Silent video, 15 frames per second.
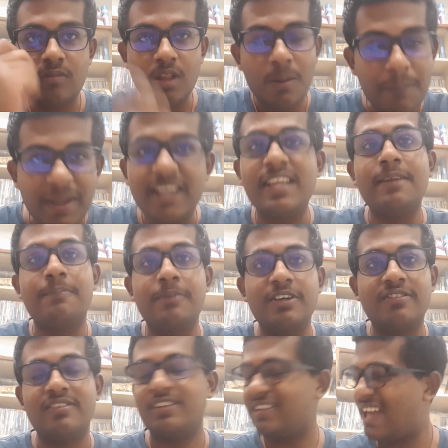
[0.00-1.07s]
make it
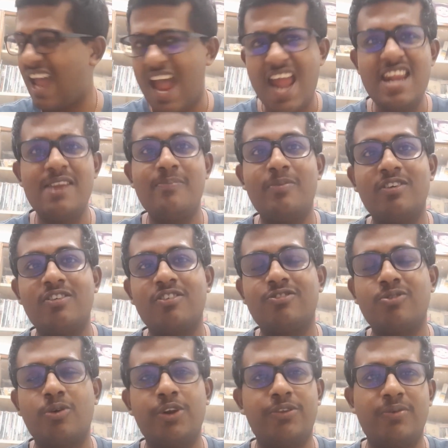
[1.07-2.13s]
personal. Add in personal
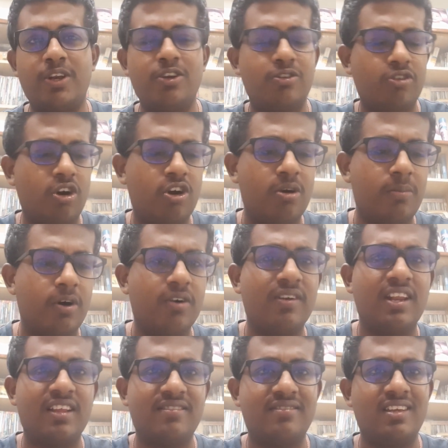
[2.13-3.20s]
stories. When you talk about,
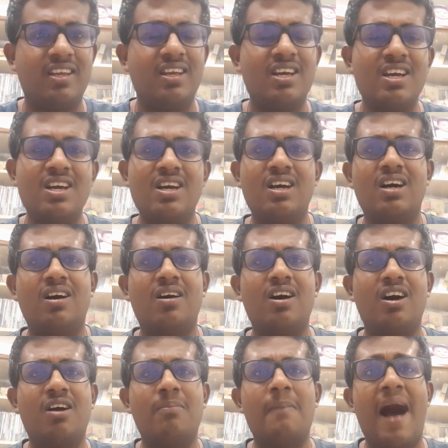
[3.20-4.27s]
let's say,
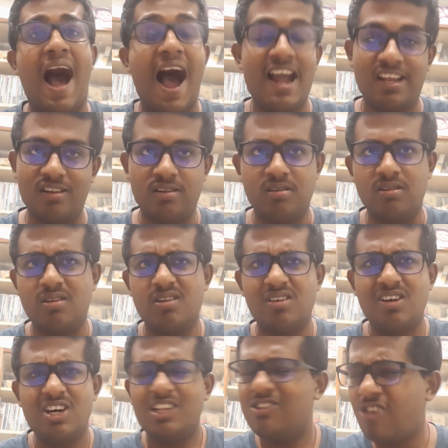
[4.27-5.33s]
my idol,
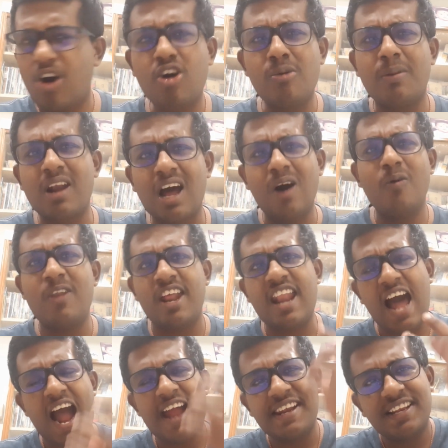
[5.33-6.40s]
talk about how that
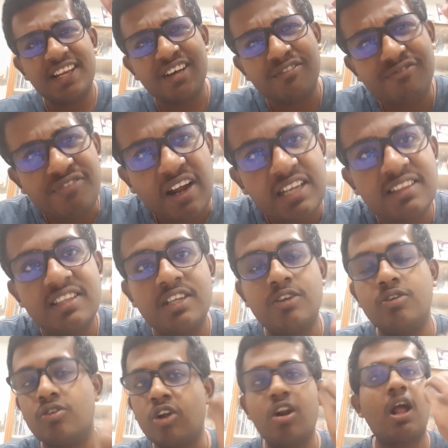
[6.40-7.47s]
idol affected
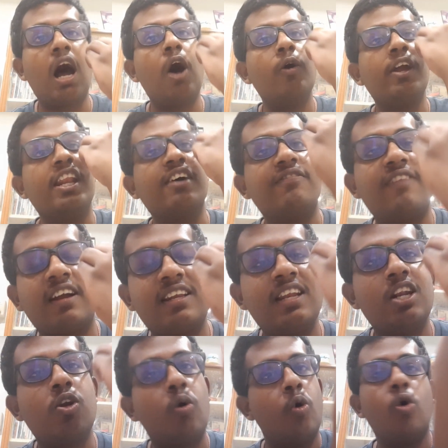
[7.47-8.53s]
you, not how it
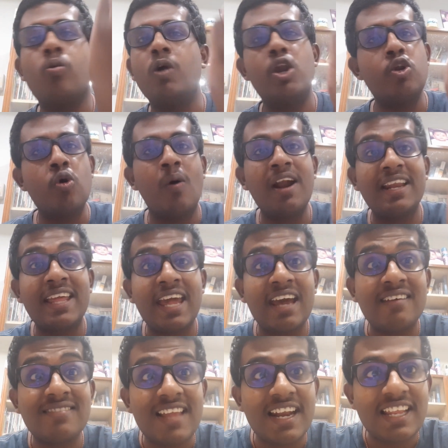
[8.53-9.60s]
affected the whole world. No one
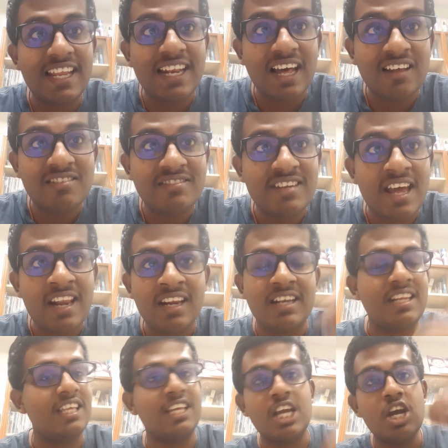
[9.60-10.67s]
cares that he does
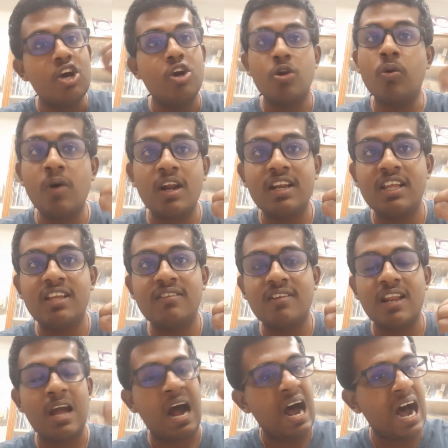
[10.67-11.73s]
charity. No one gives a
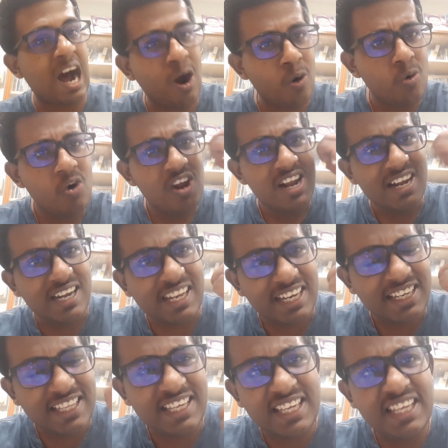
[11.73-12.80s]
damn. How did
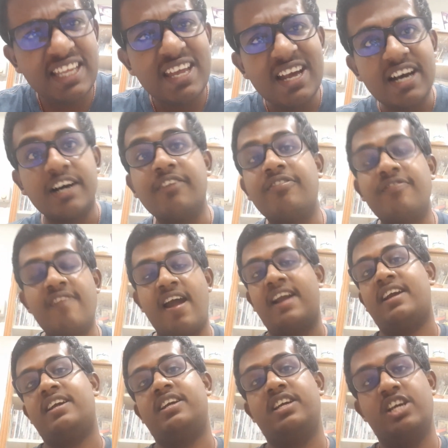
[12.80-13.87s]
he
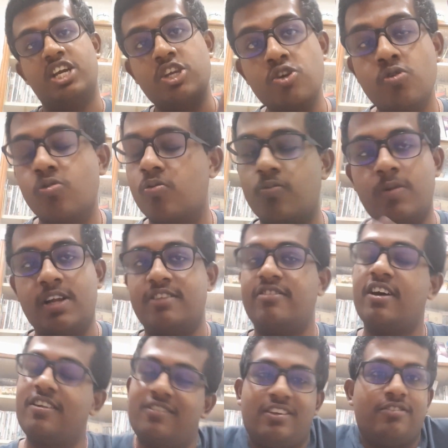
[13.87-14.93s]
affect you? But
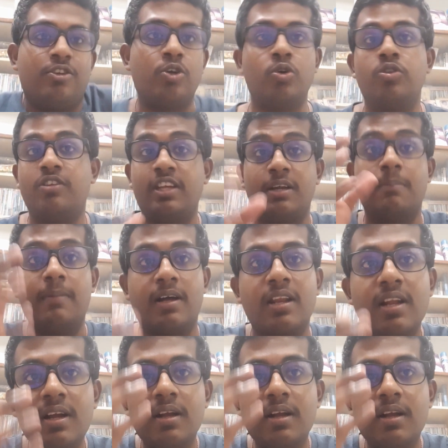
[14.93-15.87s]
charity is a good thing, but